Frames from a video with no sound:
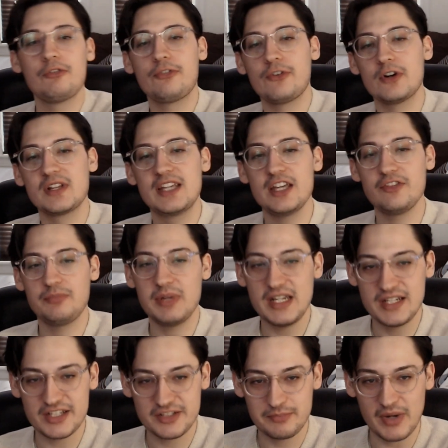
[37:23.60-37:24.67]
Forgive me,
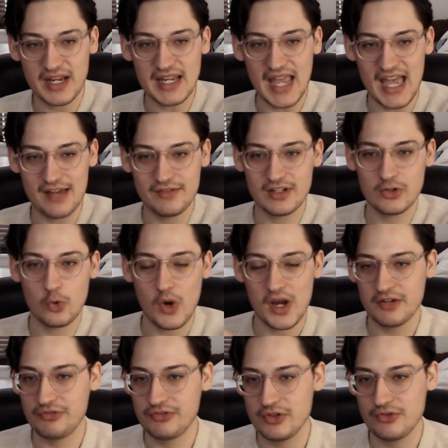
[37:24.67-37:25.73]
despite having
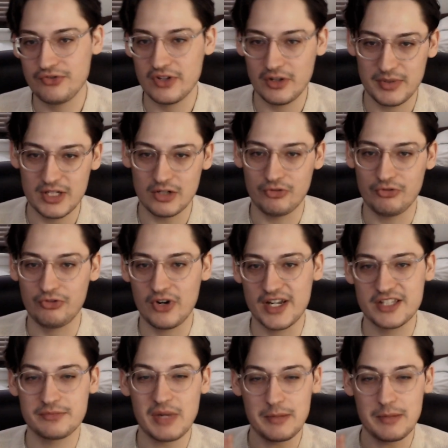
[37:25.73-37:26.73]
quite a few Filipino friends,